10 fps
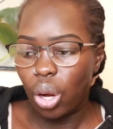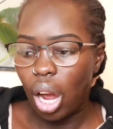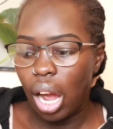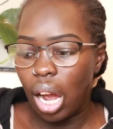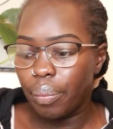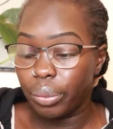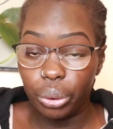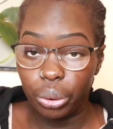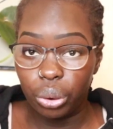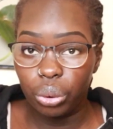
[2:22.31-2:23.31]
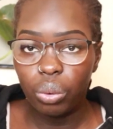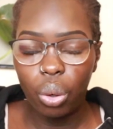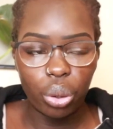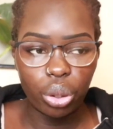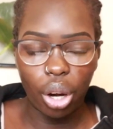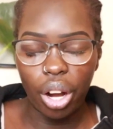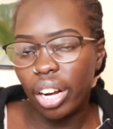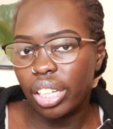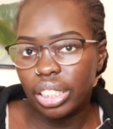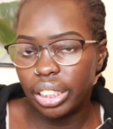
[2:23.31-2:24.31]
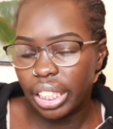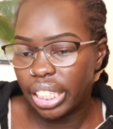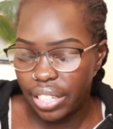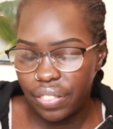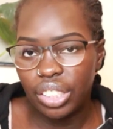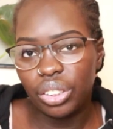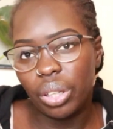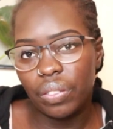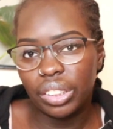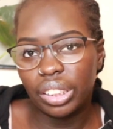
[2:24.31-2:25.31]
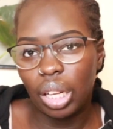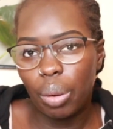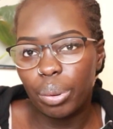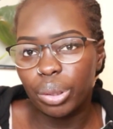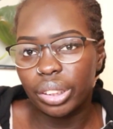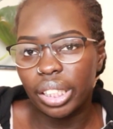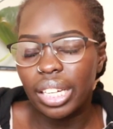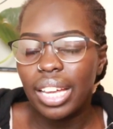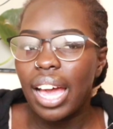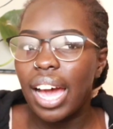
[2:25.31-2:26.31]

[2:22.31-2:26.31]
to you or are not easily given to every single person.